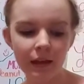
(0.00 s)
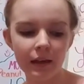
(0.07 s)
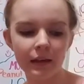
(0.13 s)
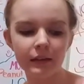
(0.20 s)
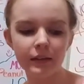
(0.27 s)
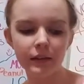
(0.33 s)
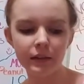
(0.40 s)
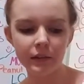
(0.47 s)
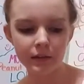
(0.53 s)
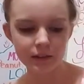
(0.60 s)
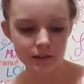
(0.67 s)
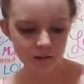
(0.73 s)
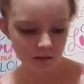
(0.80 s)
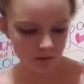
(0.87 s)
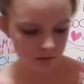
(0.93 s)
And on.
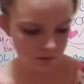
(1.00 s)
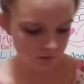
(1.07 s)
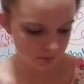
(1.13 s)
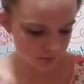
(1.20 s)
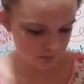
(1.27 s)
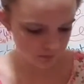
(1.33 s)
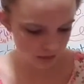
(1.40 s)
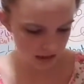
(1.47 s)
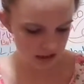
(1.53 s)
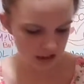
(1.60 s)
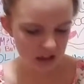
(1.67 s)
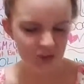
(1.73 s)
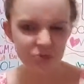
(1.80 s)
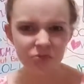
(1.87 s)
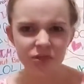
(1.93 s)

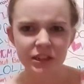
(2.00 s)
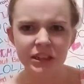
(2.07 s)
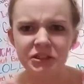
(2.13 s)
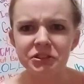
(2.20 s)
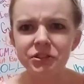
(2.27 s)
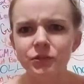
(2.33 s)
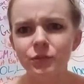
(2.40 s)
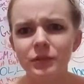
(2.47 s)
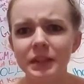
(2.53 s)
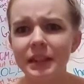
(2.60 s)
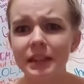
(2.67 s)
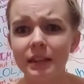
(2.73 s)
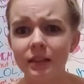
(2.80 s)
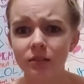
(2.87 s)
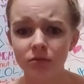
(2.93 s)
Don't wrinkle
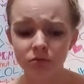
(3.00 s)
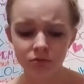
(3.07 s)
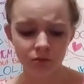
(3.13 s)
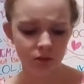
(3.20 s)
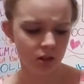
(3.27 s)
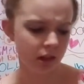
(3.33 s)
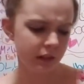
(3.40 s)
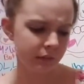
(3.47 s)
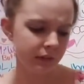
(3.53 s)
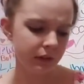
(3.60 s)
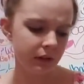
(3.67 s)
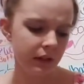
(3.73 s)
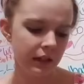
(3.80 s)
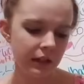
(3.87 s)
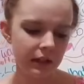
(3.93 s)
me. It will.
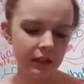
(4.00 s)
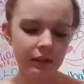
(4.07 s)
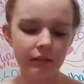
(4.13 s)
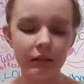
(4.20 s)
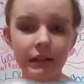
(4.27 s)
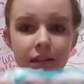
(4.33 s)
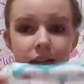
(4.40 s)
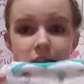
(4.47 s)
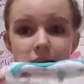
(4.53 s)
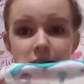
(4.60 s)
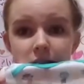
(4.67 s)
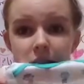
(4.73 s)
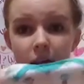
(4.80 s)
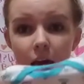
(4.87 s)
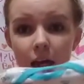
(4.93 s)
Not
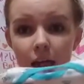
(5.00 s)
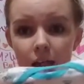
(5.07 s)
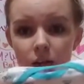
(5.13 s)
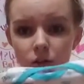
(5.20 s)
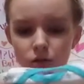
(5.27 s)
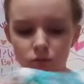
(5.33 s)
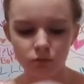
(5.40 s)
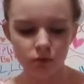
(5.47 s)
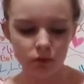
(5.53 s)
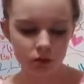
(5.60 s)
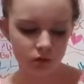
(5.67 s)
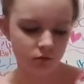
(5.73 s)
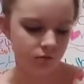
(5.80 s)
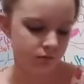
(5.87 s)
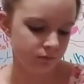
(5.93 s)
this can't.
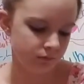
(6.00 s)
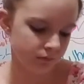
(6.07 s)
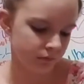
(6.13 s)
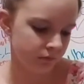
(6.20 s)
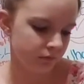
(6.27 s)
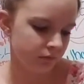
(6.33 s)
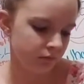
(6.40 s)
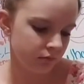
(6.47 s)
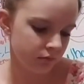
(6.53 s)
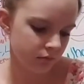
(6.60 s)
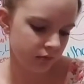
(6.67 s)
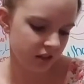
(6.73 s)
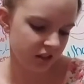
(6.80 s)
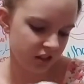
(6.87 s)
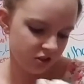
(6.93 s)

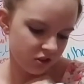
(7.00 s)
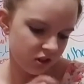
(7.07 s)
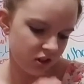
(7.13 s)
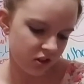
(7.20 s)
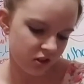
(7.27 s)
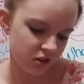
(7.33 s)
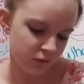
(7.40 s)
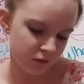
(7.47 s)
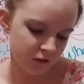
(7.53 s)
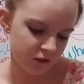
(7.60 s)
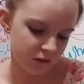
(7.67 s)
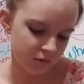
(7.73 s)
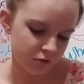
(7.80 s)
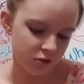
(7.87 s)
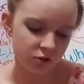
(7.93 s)
Actually, this is my
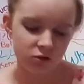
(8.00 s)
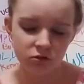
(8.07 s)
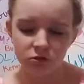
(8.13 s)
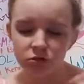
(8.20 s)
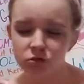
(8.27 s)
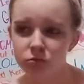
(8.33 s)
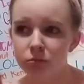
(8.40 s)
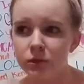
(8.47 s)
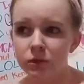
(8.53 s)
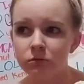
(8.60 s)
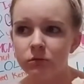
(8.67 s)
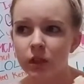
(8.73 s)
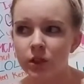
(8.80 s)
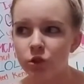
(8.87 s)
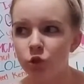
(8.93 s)
stepsister's, but
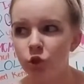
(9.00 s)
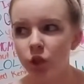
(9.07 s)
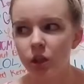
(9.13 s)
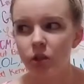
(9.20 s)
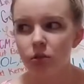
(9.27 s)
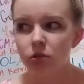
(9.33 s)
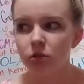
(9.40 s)
I took it.